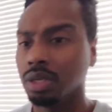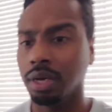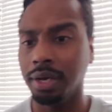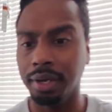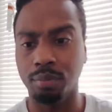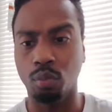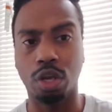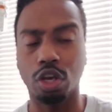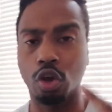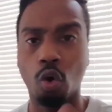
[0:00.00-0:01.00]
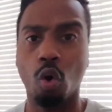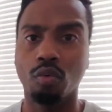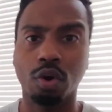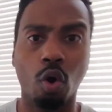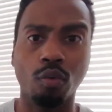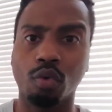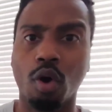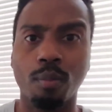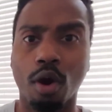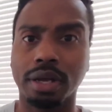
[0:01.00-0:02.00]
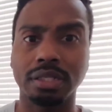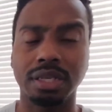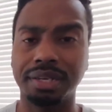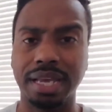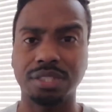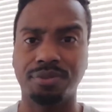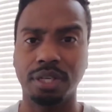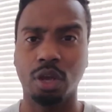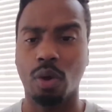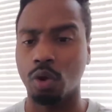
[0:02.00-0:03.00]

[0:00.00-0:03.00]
We're going to go over the overall markets in the next video.